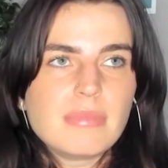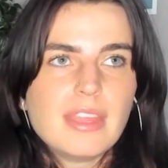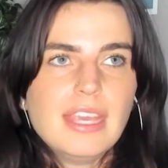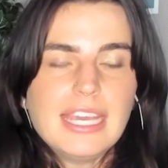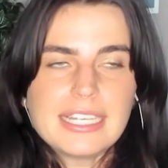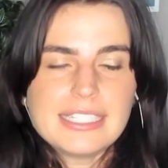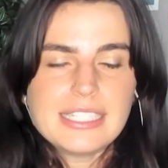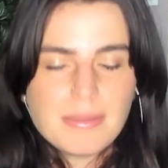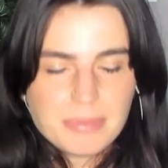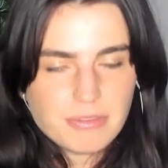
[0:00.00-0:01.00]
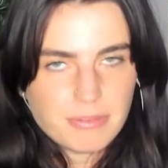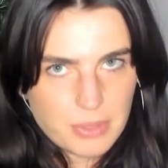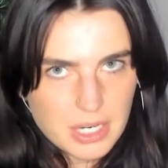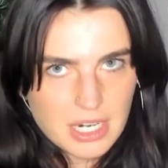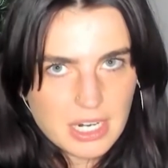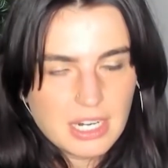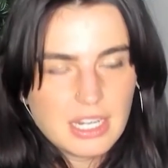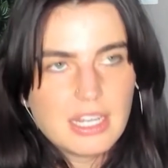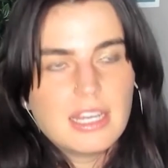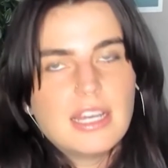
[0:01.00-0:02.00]
except for
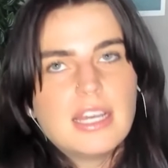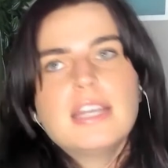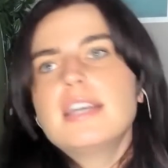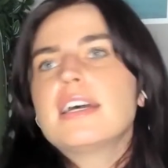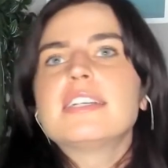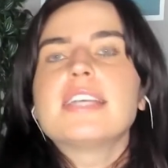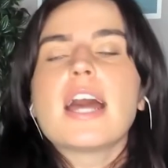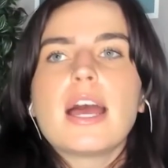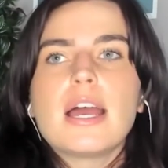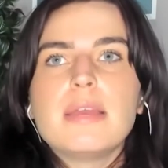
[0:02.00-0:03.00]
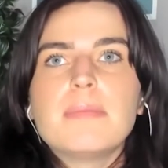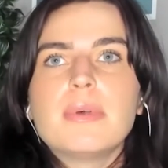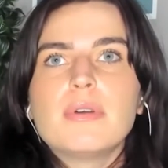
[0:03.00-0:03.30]
a time,